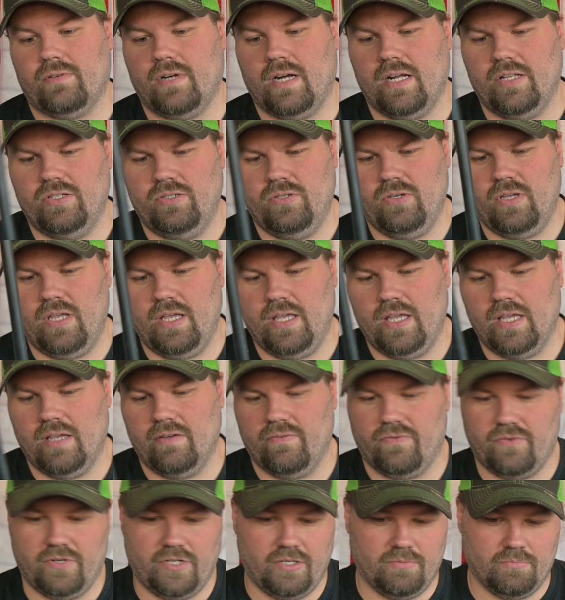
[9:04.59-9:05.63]
rods you can
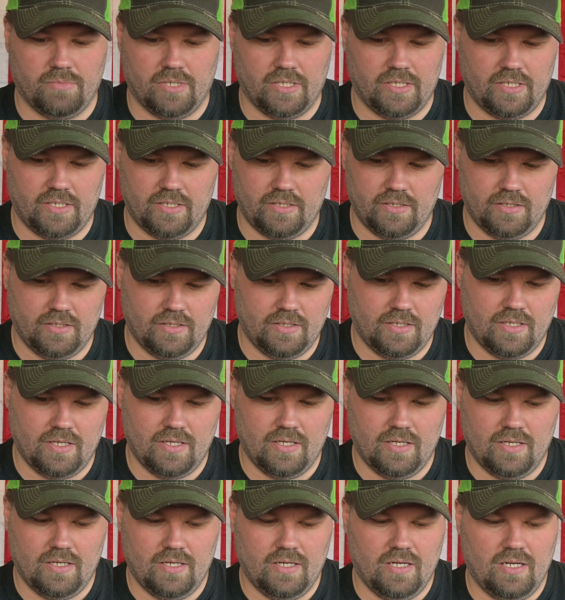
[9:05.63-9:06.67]
get for your money.
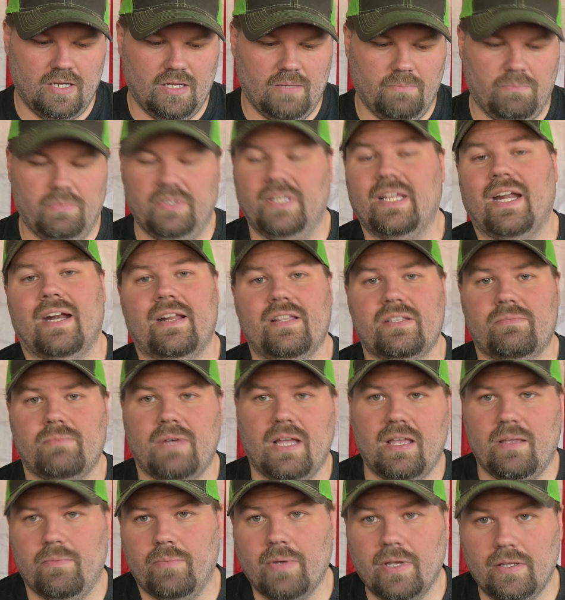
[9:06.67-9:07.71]
But that is
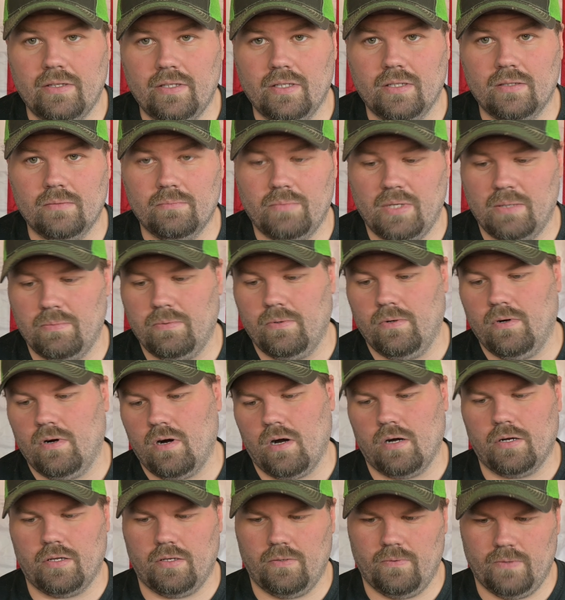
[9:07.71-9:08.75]
my opinion. People
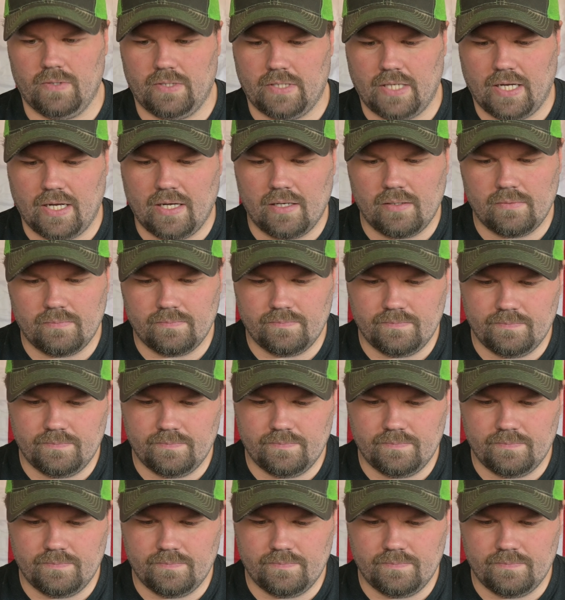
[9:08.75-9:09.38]
argue with that.